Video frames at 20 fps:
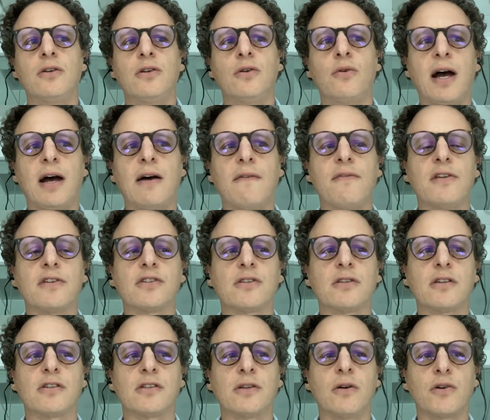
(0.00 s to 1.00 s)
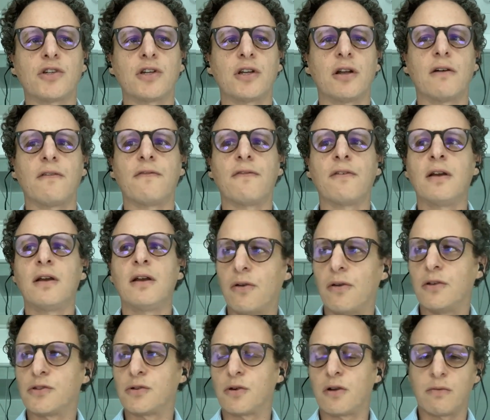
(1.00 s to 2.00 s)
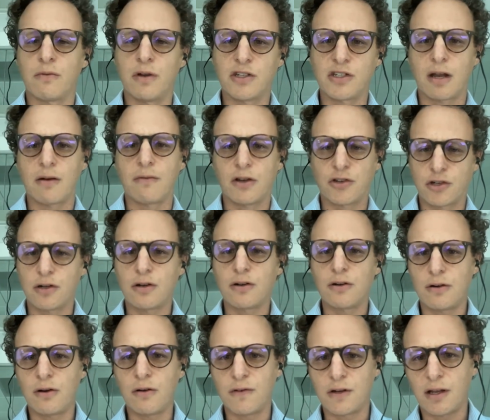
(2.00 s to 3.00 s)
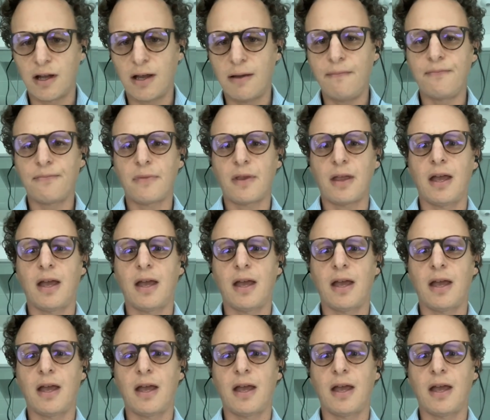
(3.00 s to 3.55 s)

you have this this notion of sort of the rich get richer over time,